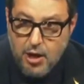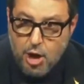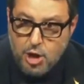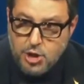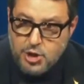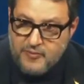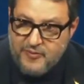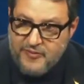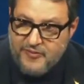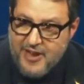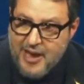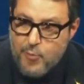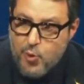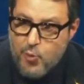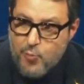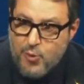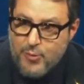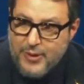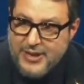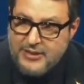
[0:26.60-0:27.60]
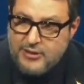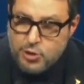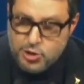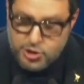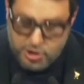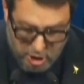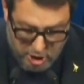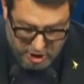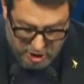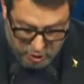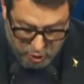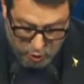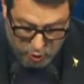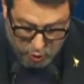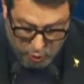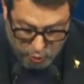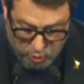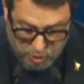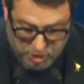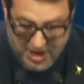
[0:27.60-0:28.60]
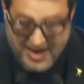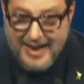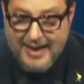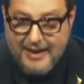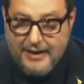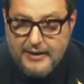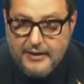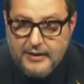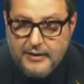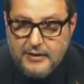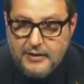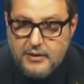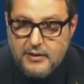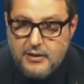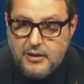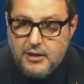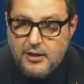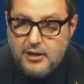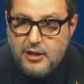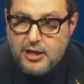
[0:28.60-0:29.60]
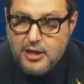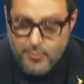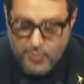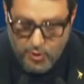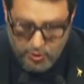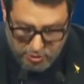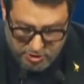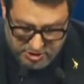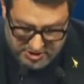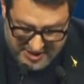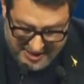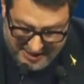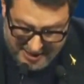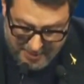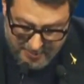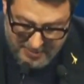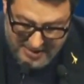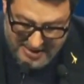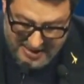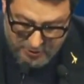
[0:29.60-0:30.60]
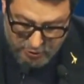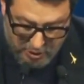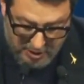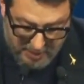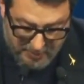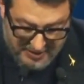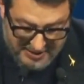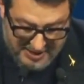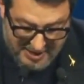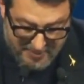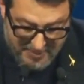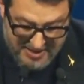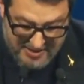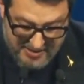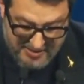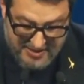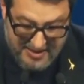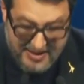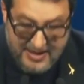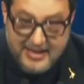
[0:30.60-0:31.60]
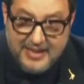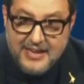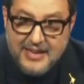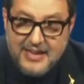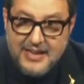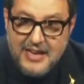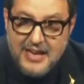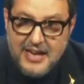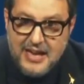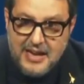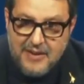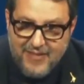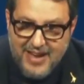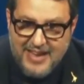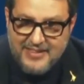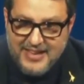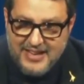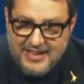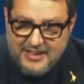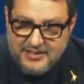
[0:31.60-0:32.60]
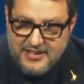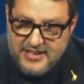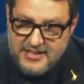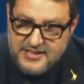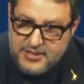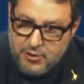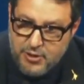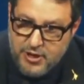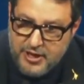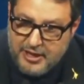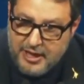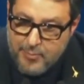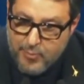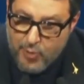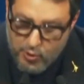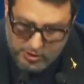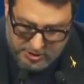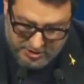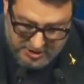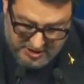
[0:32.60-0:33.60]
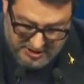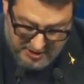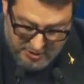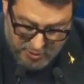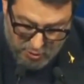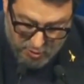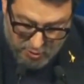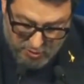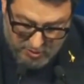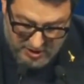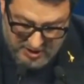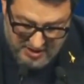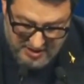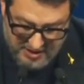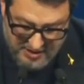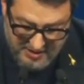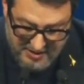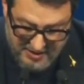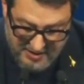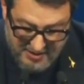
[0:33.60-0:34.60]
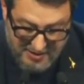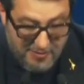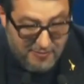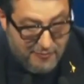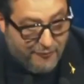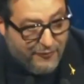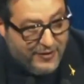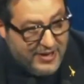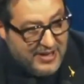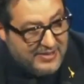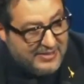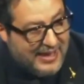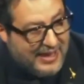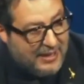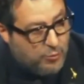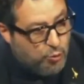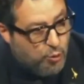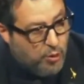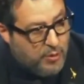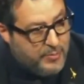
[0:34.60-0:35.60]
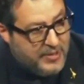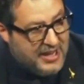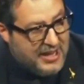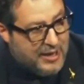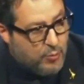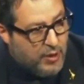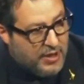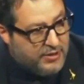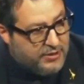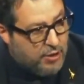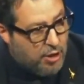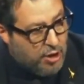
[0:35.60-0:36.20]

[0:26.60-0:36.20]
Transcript: Today we live in a crucial historical moment. The world is changing rapidly and going in the direction that many of us since 2014 had traced.